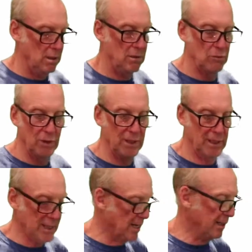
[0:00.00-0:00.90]
and
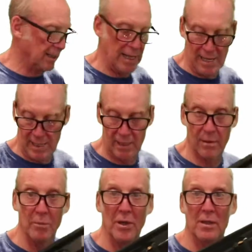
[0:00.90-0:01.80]
really kind of light
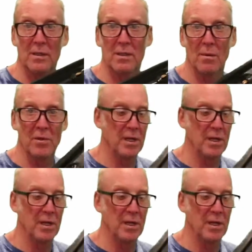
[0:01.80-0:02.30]
compared to some